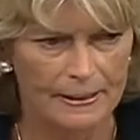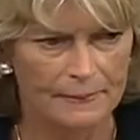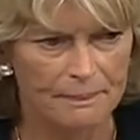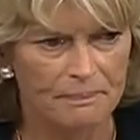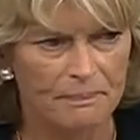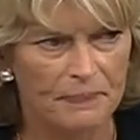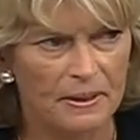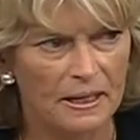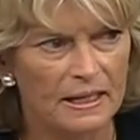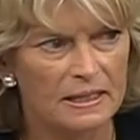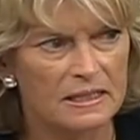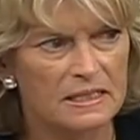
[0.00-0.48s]

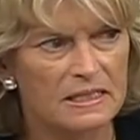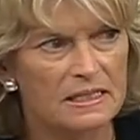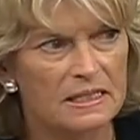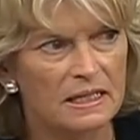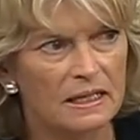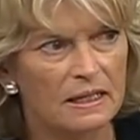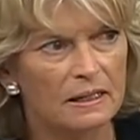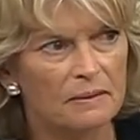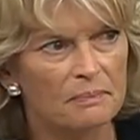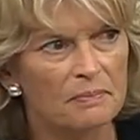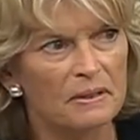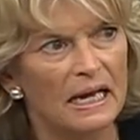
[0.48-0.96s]
But
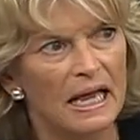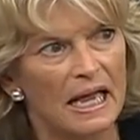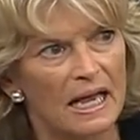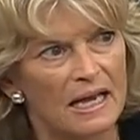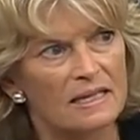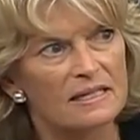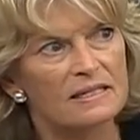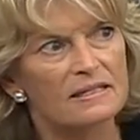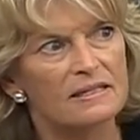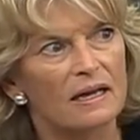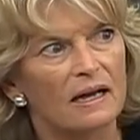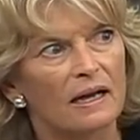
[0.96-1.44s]

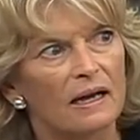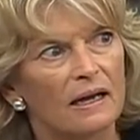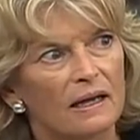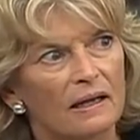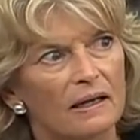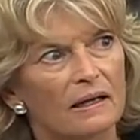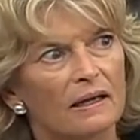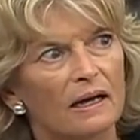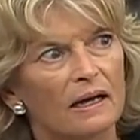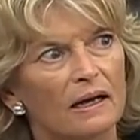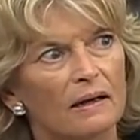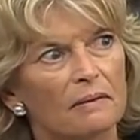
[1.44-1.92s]
as
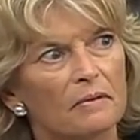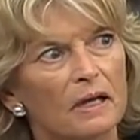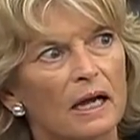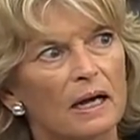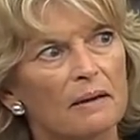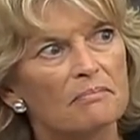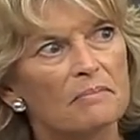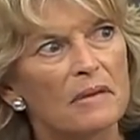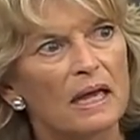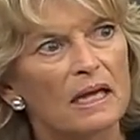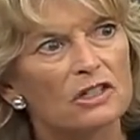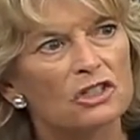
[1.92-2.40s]
I
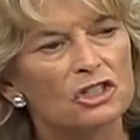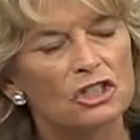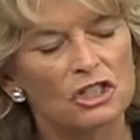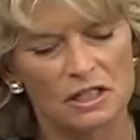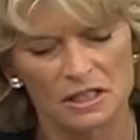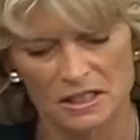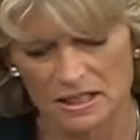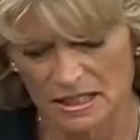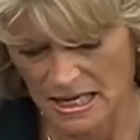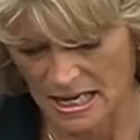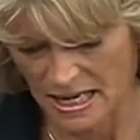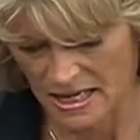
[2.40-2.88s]

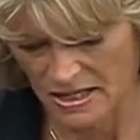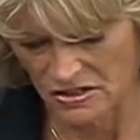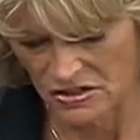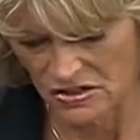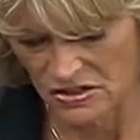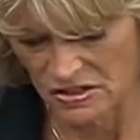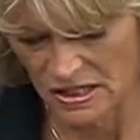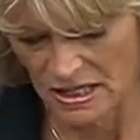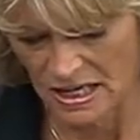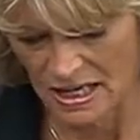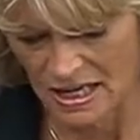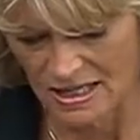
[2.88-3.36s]
mentioned,
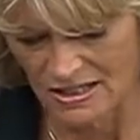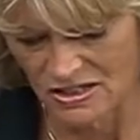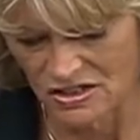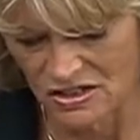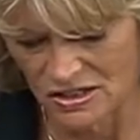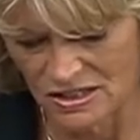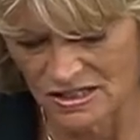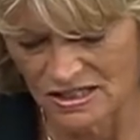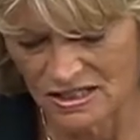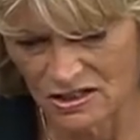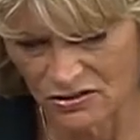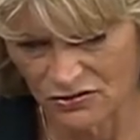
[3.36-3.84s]
as
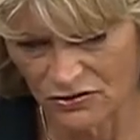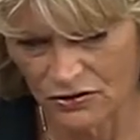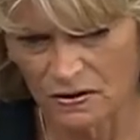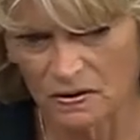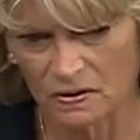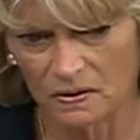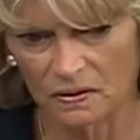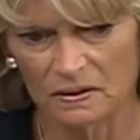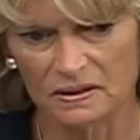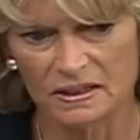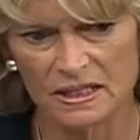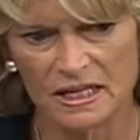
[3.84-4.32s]

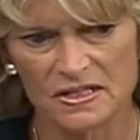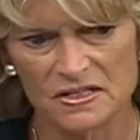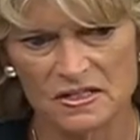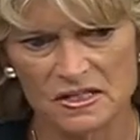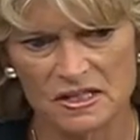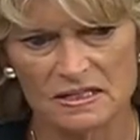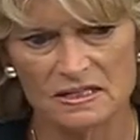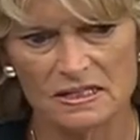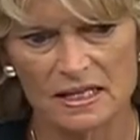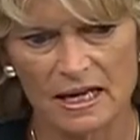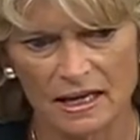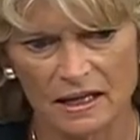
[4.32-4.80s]
difficult as
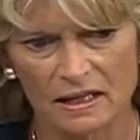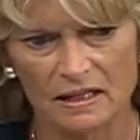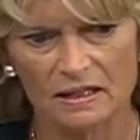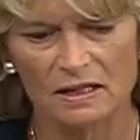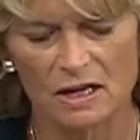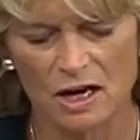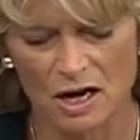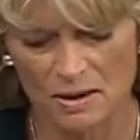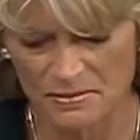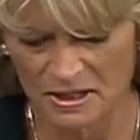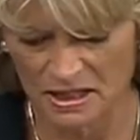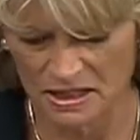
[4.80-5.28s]
these
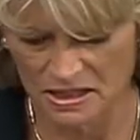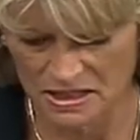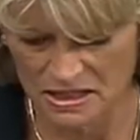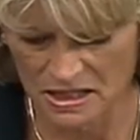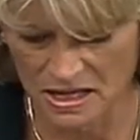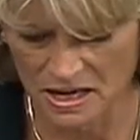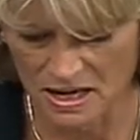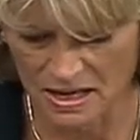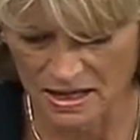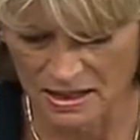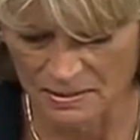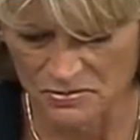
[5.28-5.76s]
economic
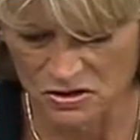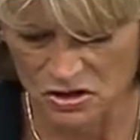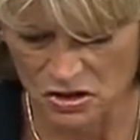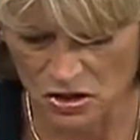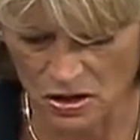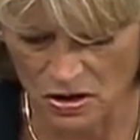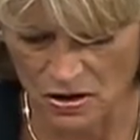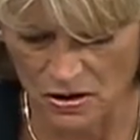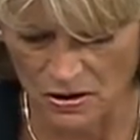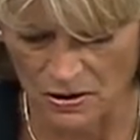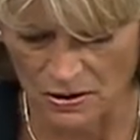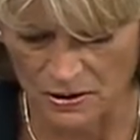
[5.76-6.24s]
times
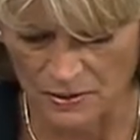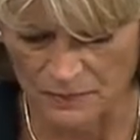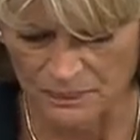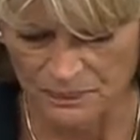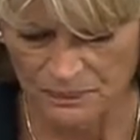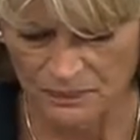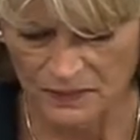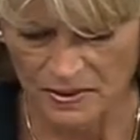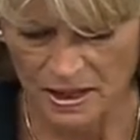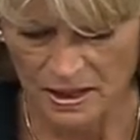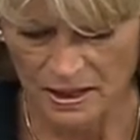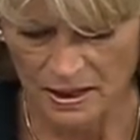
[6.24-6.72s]
are,
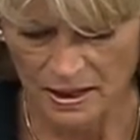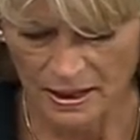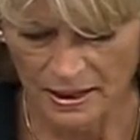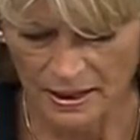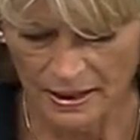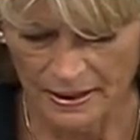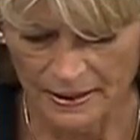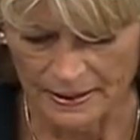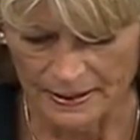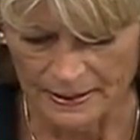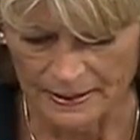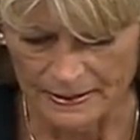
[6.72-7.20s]

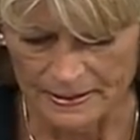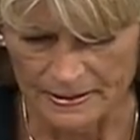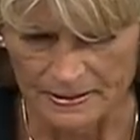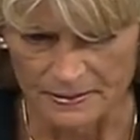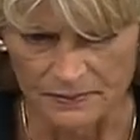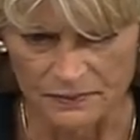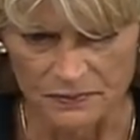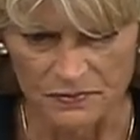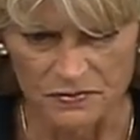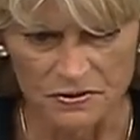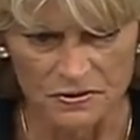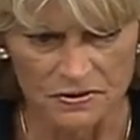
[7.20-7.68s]

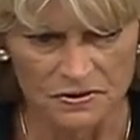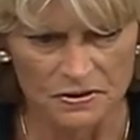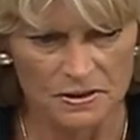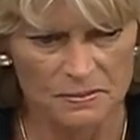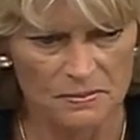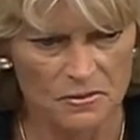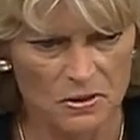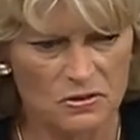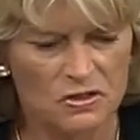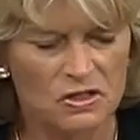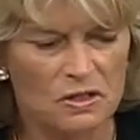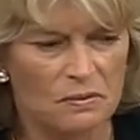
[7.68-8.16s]
the
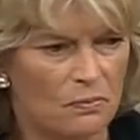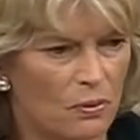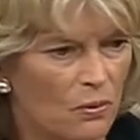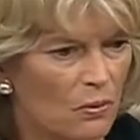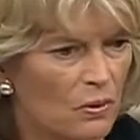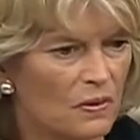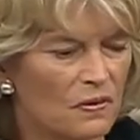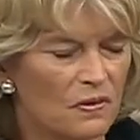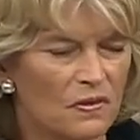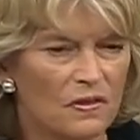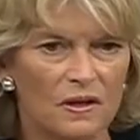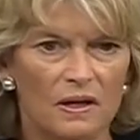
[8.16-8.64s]
most
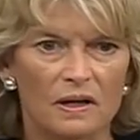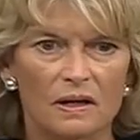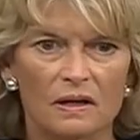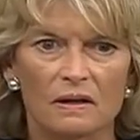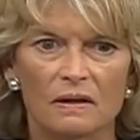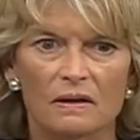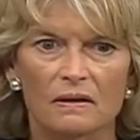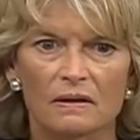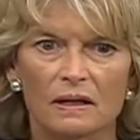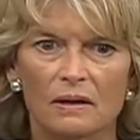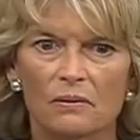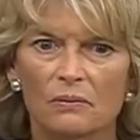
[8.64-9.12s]
important thing
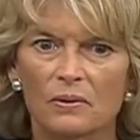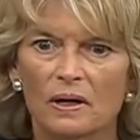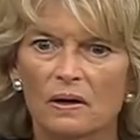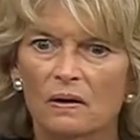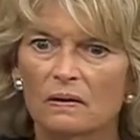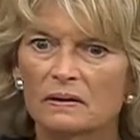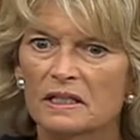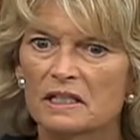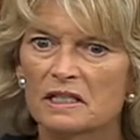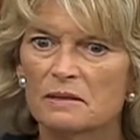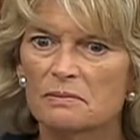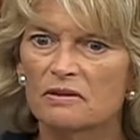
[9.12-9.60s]
that we all
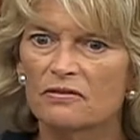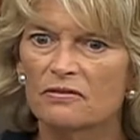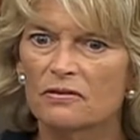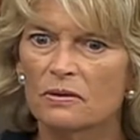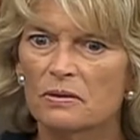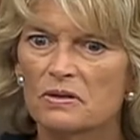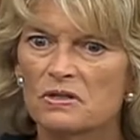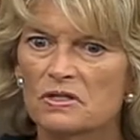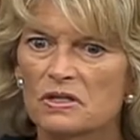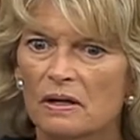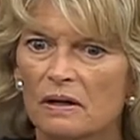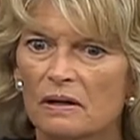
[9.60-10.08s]
need to be
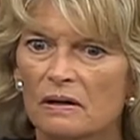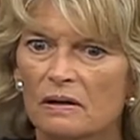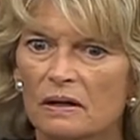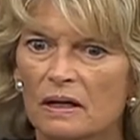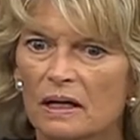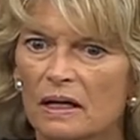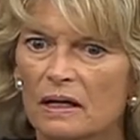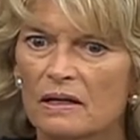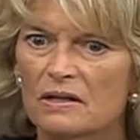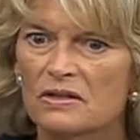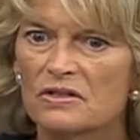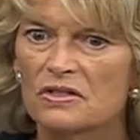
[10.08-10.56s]
focused on
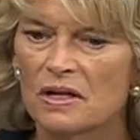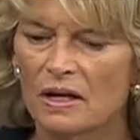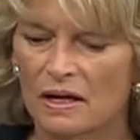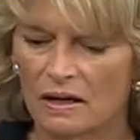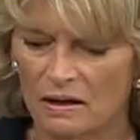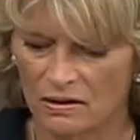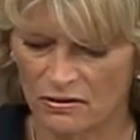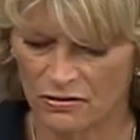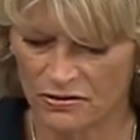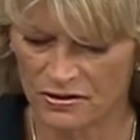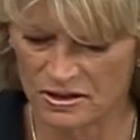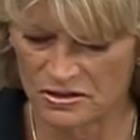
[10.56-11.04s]
is the
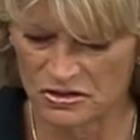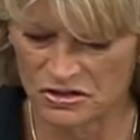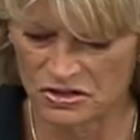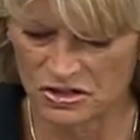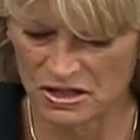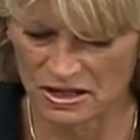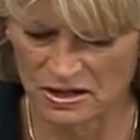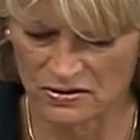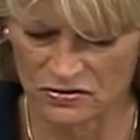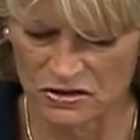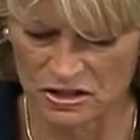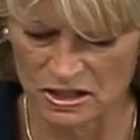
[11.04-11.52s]
health and
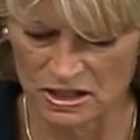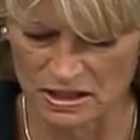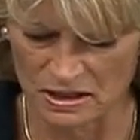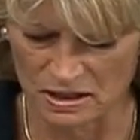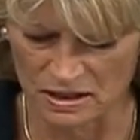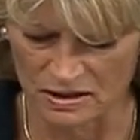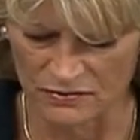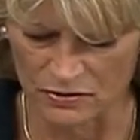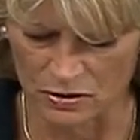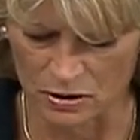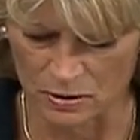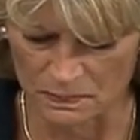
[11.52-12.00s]
safety
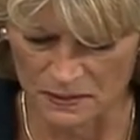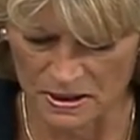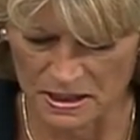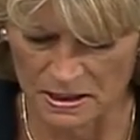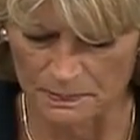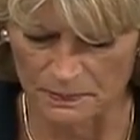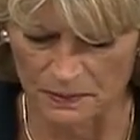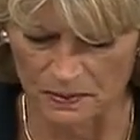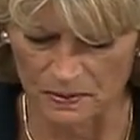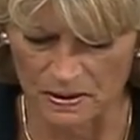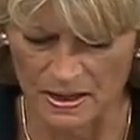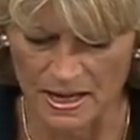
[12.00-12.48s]
of our
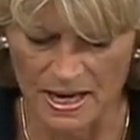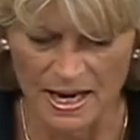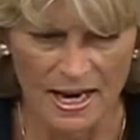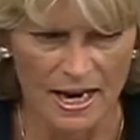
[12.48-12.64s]
people.